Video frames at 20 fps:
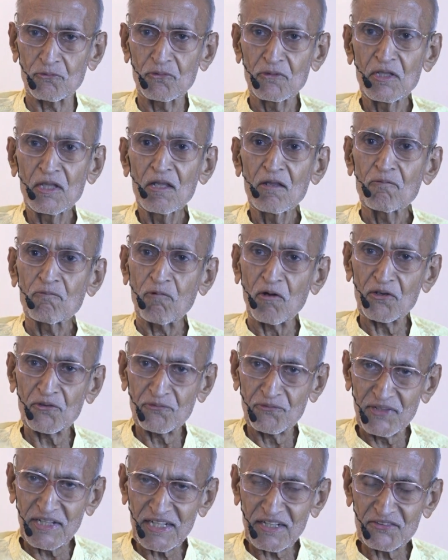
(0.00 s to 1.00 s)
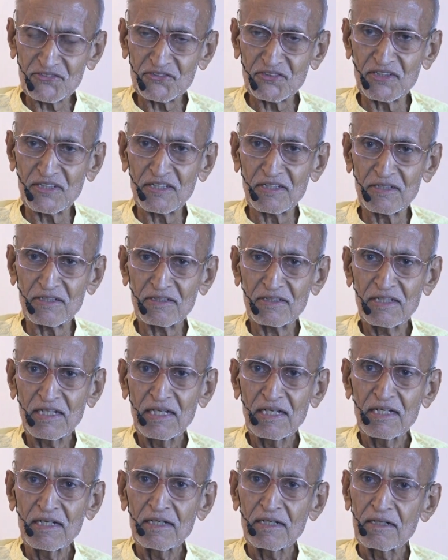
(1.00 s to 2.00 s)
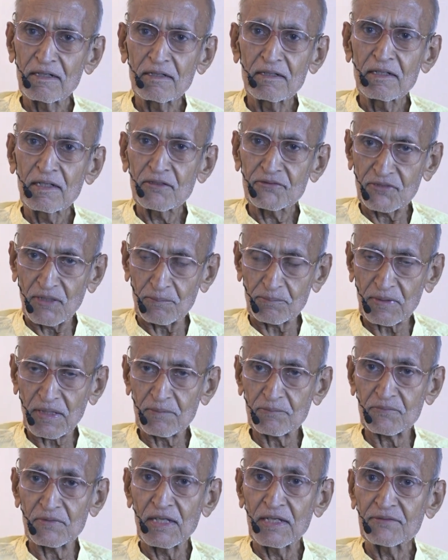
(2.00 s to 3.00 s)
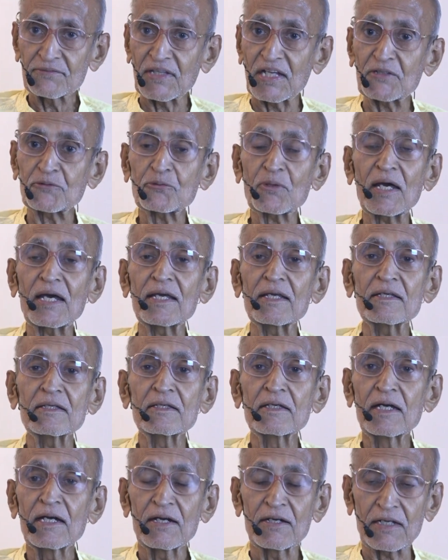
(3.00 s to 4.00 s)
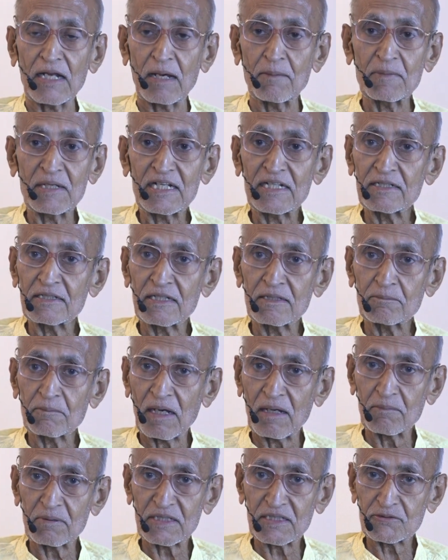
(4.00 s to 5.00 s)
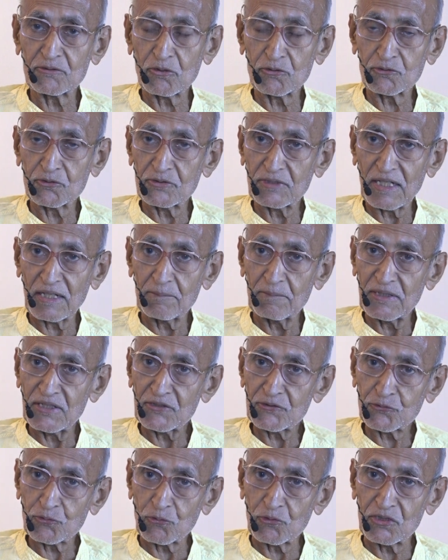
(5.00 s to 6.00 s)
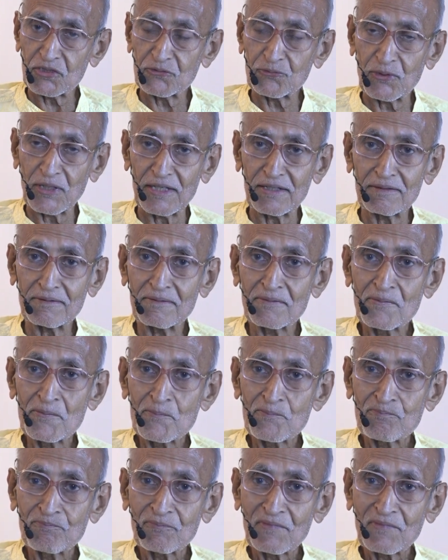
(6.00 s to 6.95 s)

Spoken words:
So what we consider sometimes, that's why Ramayana and Mahabharata also, there are many stories where